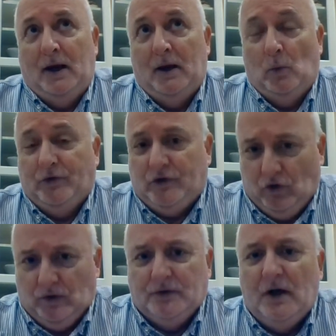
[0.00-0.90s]
it was
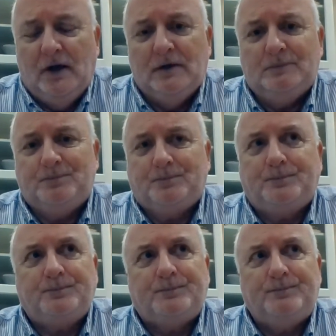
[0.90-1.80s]
good,
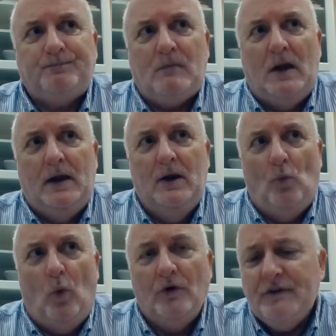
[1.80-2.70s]

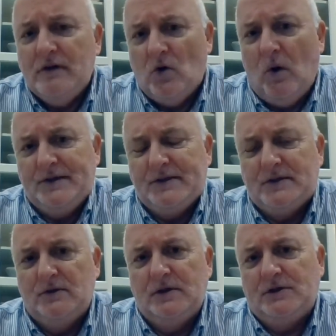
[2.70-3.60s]
it wasn't quite as
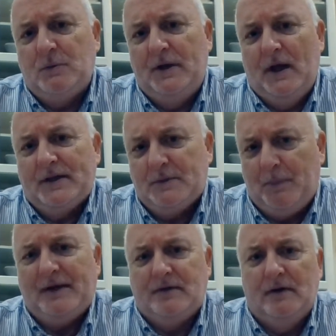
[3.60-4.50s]
good as we
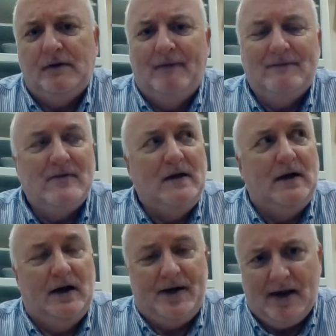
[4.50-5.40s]
expected,
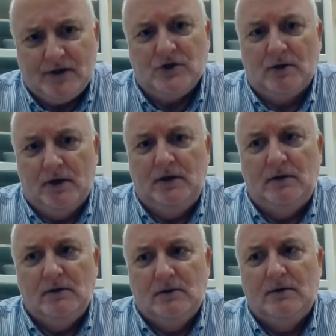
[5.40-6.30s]
and actually,
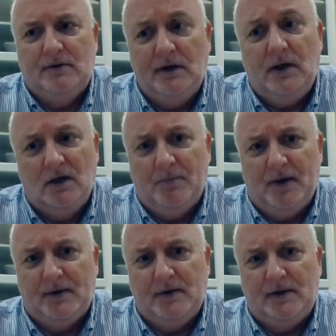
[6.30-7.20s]
thinking
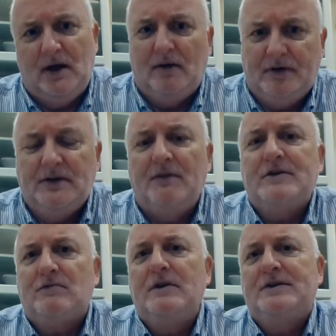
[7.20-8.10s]
about it, having done
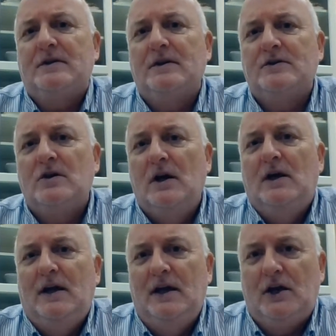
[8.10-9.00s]
this research,
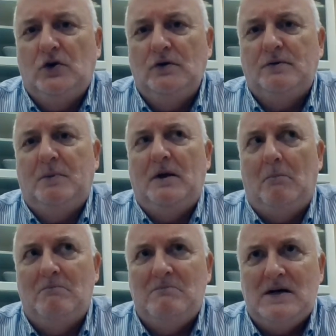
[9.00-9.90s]
it could be
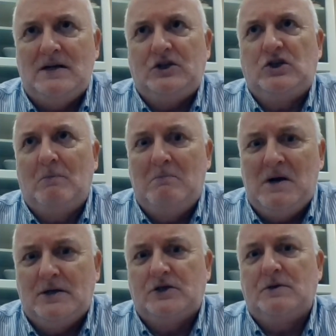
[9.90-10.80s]
much,
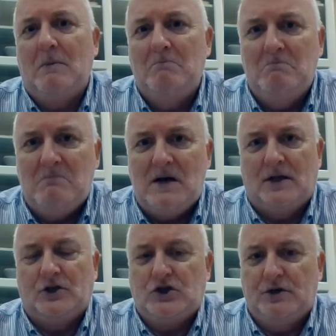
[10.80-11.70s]
much,
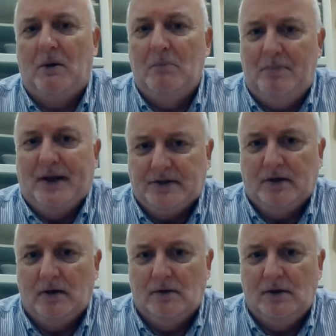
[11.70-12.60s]
much
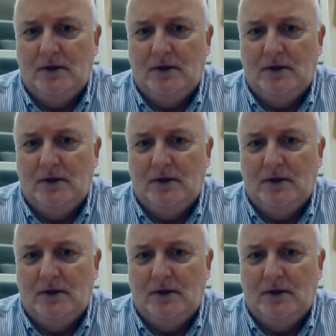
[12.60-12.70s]
better.